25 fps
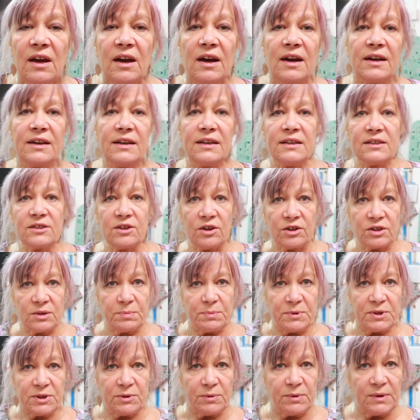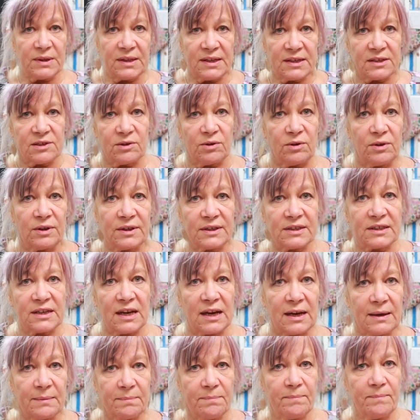and he's got to be doing this all the
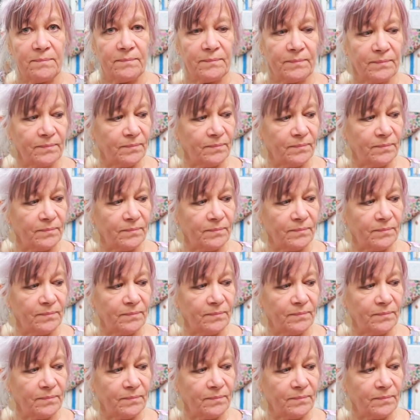time,